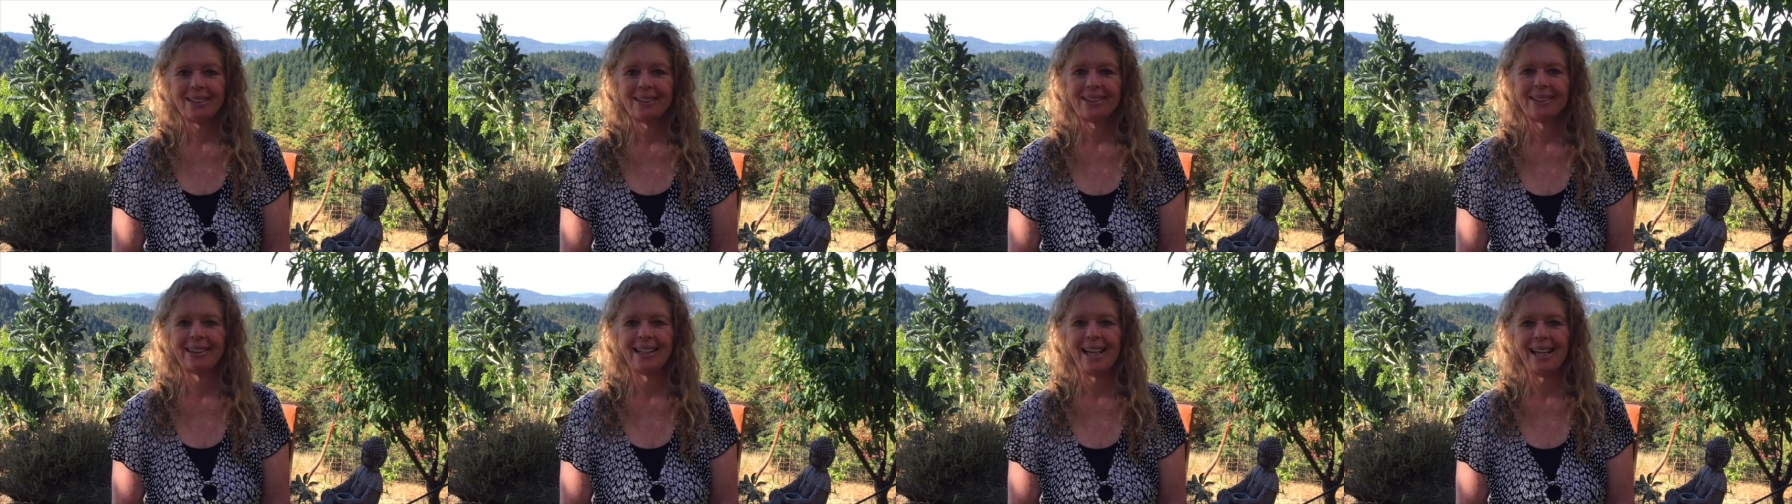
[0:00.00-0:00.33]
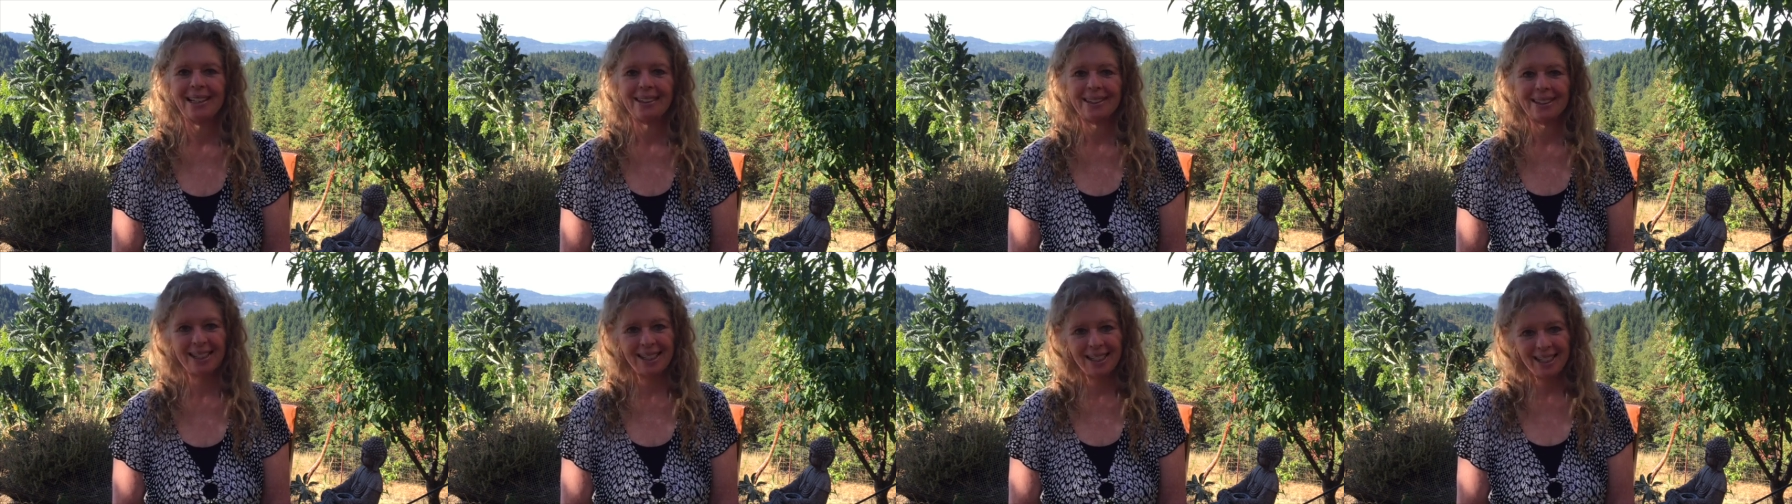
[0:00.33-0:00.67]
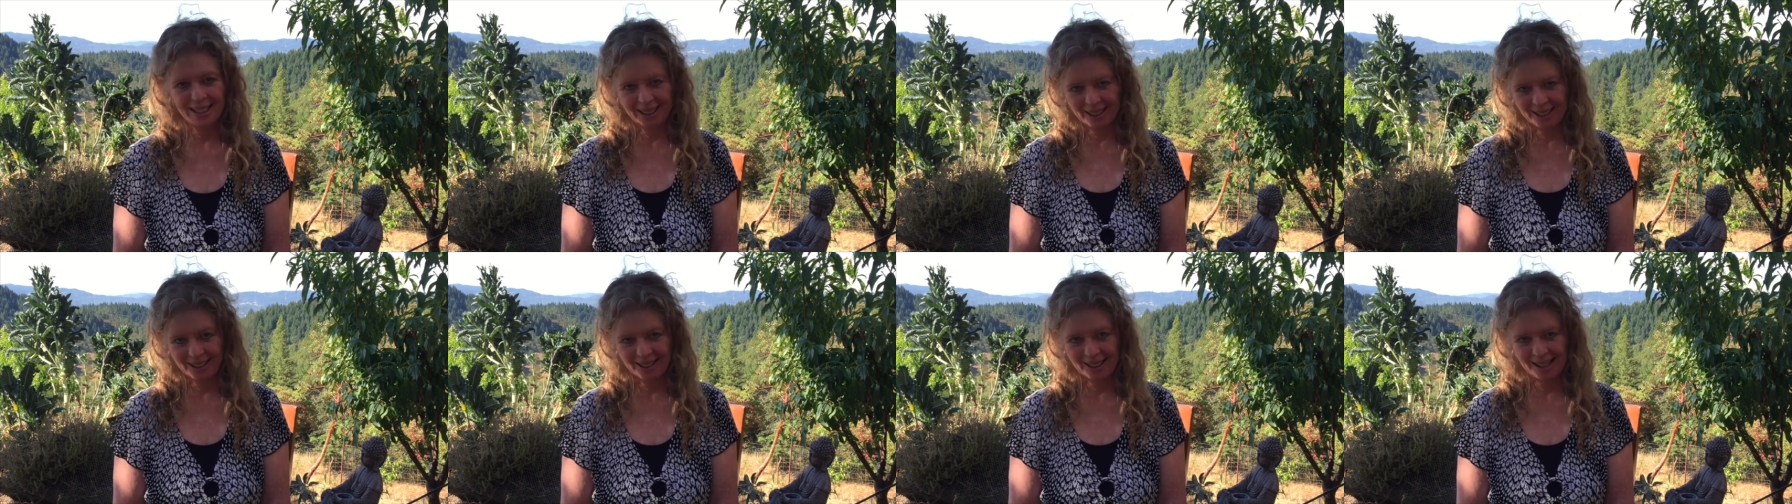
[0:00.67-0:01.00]

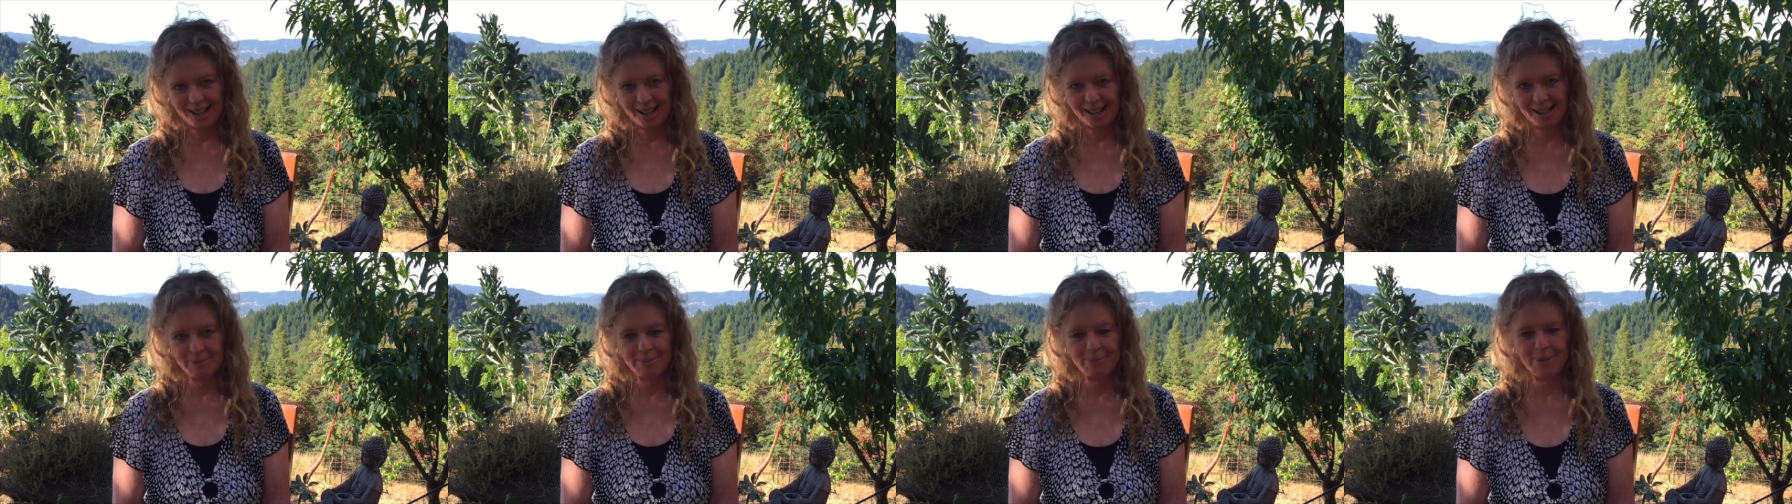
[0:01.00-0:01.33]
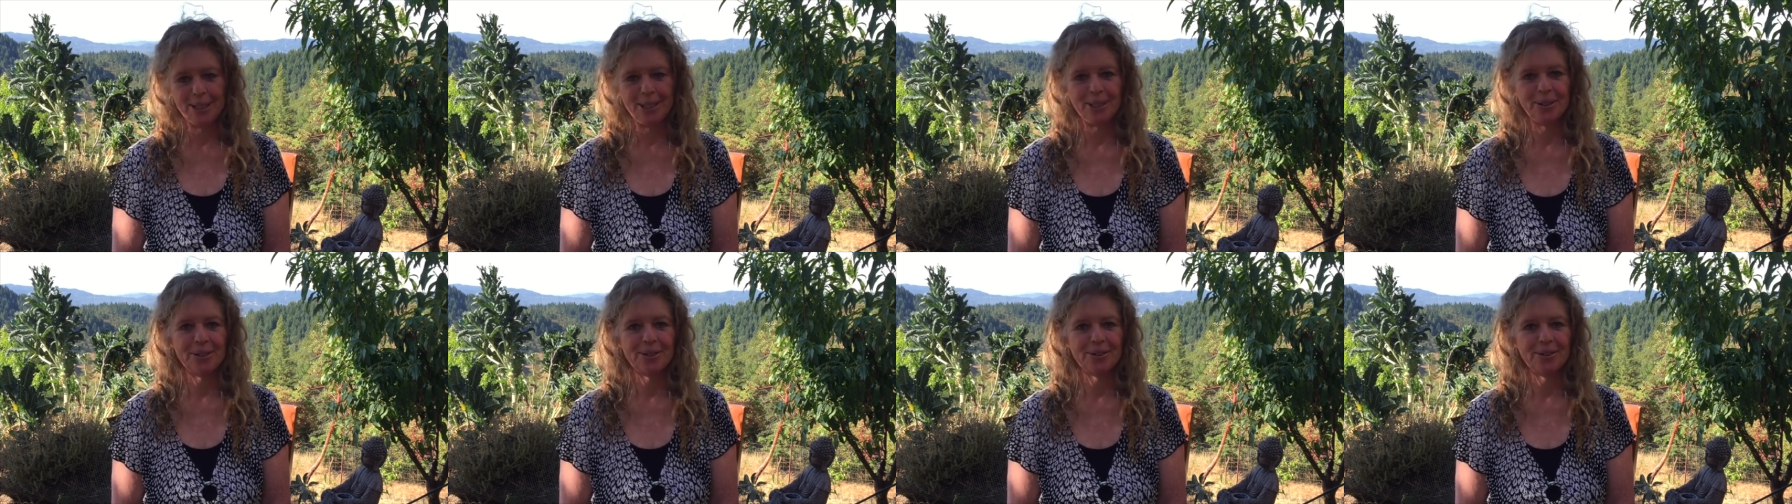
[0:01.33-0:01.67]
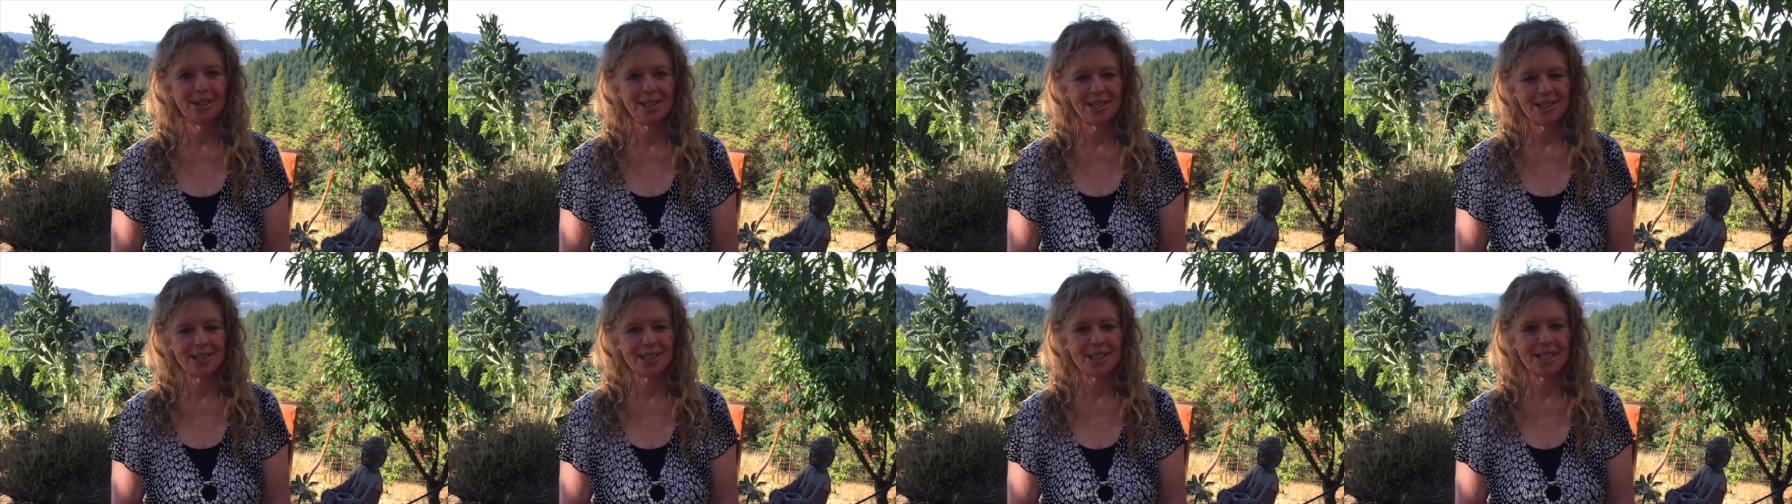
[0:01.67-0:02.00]
Lately, I've been
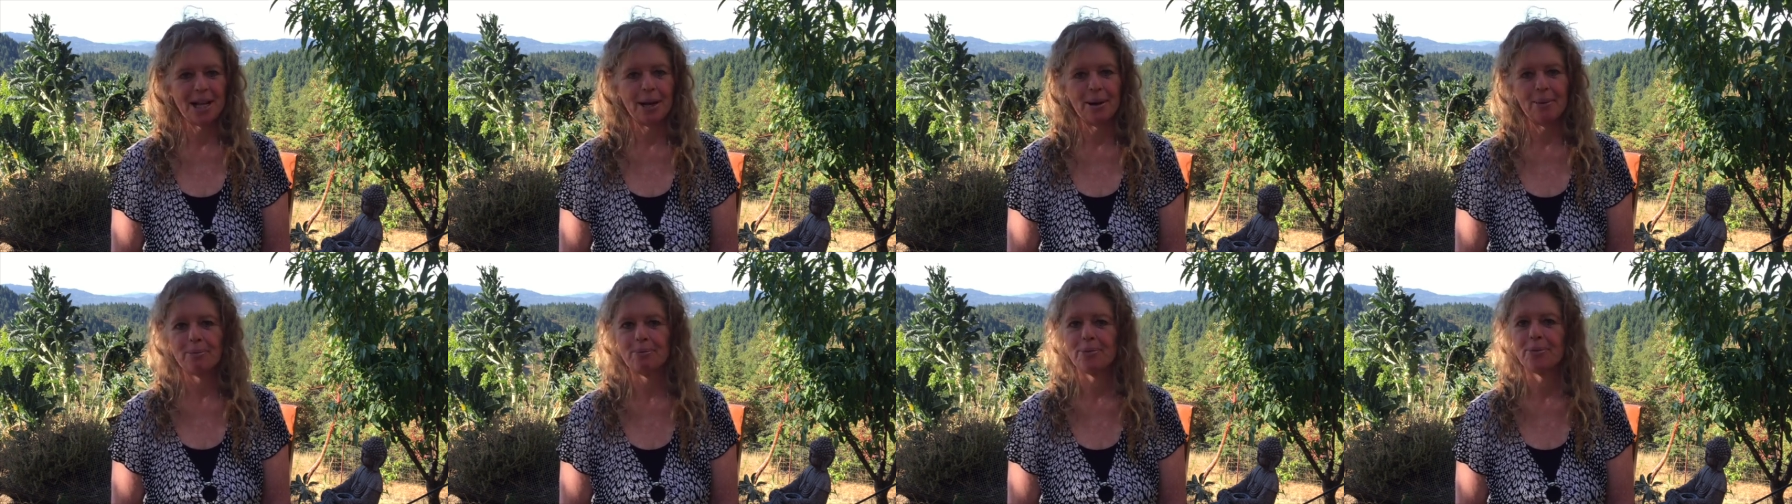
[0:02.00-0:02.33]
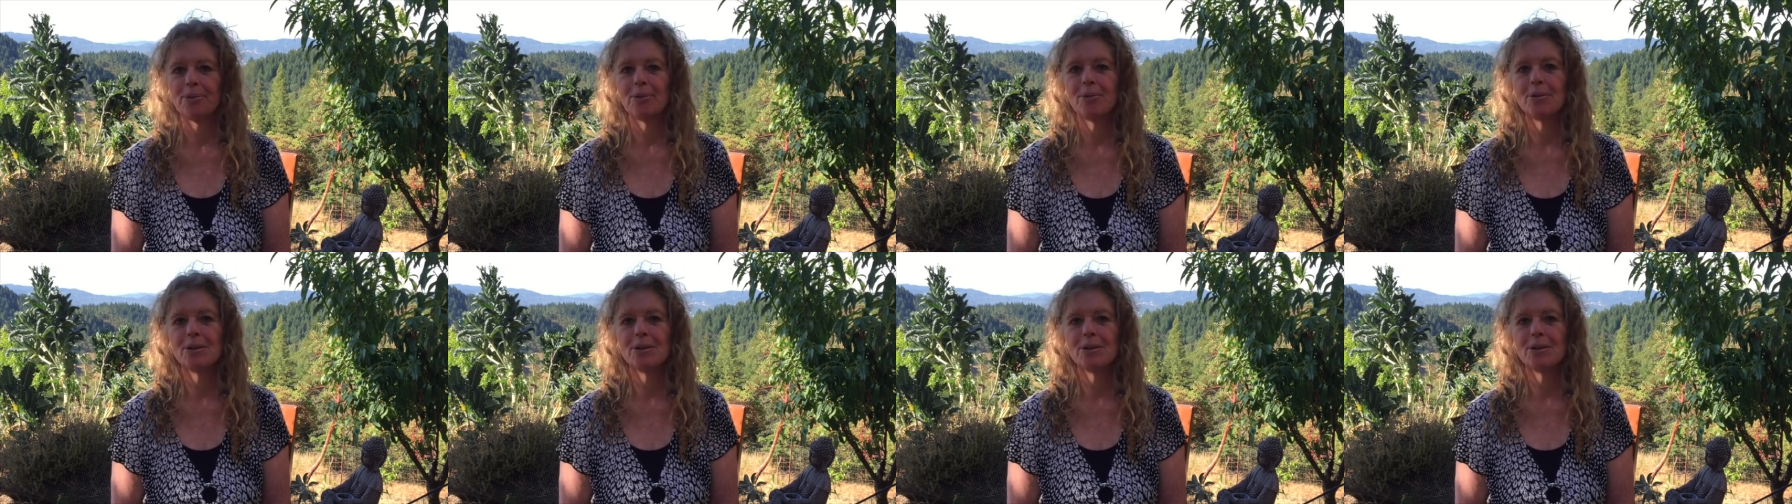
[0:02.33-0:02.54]
doing some